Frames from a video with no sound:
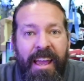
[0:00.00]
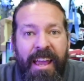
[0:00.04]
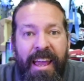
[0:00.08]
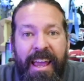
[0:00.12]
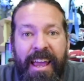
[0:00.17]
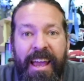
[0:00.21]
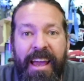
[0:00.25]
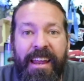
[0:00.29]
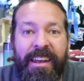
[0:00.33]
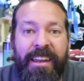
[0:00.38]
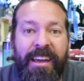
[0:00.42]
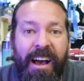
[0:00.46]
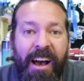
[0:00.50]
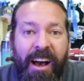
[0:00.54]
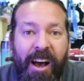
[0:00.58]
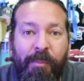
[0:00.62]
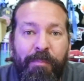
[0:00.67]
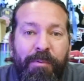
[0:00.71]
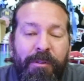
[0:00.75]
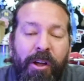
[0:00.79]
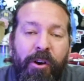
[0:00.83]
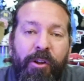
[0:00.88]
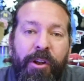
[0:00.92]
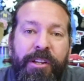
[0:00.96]
and
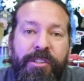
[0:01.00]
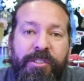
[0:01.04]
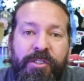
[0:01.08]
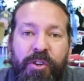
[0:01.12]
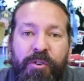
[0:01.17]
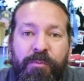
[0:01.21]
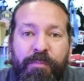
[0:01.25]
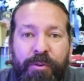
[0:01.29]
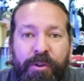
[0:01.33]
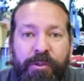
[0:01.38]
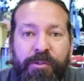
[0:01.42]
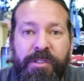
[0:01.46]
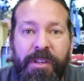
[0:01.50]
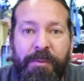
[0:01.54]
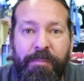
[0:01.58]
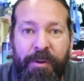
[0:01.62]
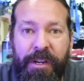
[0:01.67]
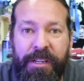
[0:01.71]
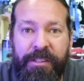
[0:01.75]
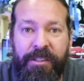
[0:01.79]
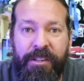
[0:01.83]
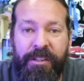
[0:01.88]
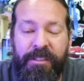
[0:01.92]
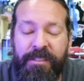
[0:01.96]
upload it to
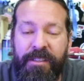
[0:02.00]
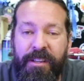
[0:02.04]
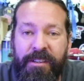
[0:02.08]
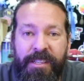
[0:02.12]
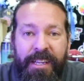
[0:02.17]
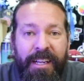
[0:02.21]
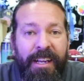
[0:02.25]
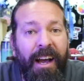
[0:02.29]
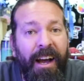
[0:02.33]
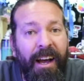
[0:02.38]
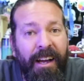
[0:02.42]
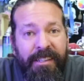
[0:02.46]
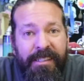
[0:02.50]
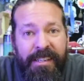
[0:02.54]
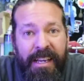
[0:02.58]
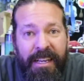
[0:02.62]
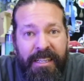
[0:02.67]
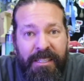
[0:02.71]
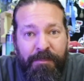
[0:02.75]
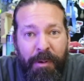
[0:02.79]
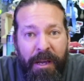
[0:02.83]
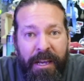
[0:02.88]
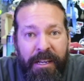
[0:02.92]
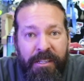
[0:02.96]
PrusaPrinters. There's a
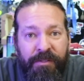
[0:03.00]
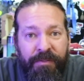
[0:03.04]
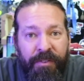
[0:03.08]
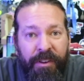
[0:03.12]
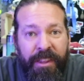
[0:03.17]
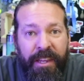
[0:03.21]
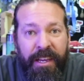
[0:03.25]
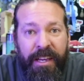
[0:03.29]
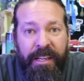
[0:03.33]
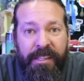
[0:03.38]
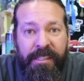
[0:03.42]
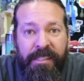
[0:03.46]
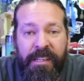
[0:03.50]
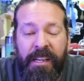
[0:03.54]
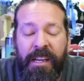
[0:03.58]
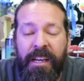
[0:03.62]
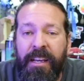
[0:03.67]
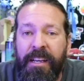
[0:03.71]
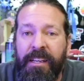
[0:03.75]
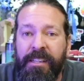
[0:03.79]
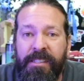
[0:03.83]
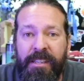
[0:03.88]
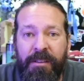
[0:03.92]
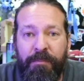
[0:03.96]
contest page for this.
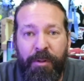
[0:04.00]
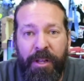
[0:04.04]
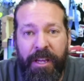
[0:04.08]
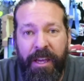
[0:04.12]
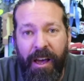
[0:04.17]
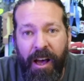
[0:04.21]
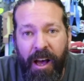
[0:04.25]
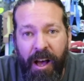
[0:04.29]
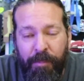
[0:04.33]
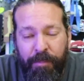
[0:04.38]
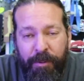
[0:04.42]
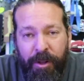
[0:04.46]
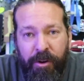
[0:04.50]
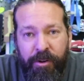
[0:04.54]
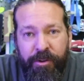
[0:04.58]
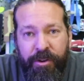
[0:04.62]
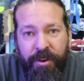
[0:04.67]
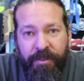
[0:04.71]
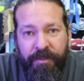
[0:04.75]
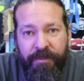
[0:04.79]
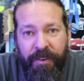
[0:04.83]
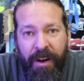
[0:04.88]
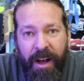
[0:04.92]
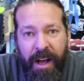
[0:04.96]
Simply upload
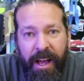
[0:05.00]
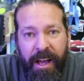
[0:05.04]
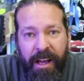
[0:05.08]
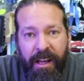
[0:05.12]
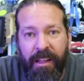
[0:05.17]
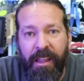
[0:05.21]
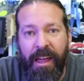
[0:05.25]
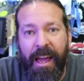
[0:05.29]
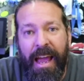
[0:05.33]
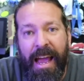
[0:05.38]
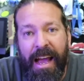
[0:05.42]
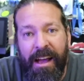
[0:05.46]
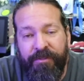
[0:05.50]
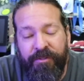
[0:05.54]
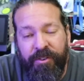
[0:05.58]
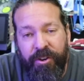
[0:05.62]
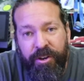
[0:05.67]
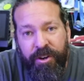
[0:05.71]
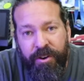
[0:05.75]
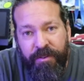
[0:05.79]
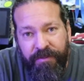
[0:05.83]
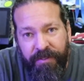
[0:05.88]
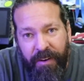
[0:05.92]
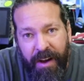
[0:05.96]
your file. After
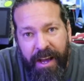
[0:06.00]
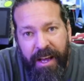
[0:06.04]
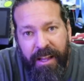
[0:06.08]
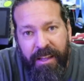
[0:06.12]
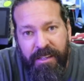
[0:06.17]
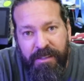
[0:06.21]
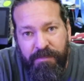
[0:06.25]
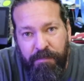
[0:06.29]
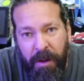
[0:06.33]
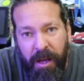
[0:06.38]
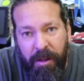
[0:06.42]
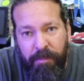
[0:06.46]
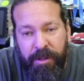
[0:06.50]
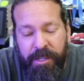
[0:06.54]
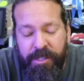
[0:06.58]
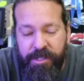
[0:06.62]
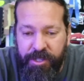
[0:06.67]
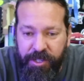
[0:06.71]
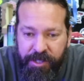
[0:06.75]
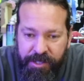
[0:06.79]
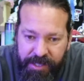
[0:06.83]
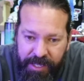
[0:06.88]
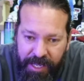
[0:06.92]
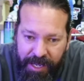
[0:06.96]
your file is
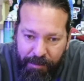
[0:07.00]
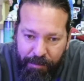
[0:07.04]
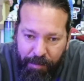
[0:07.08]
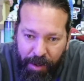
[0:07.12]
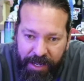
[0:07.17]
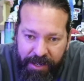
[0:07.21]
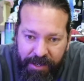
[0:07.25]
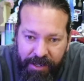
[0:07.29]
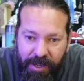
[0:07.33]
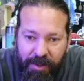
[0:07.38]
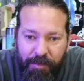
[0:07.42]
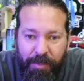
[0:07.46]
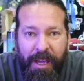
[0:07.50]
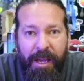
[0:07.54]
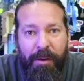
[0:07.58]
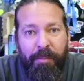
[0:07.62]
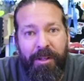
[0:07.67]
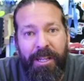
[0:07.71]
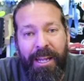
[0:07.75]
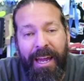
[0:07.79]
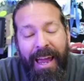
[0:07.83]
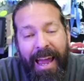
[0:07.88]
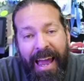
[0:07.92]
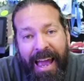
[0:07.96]
published, you'll see a button to be
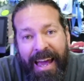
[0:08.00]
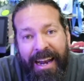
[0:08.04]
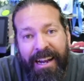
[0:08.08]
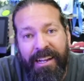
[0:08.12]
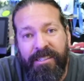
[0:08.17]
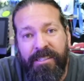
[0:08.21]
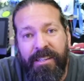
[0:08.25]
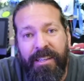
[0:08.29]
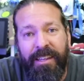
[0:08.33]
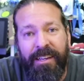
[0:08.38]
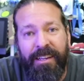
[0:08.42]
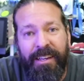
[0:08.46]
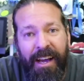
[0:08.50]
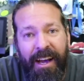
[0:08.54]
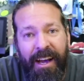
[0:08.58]
able to add it to the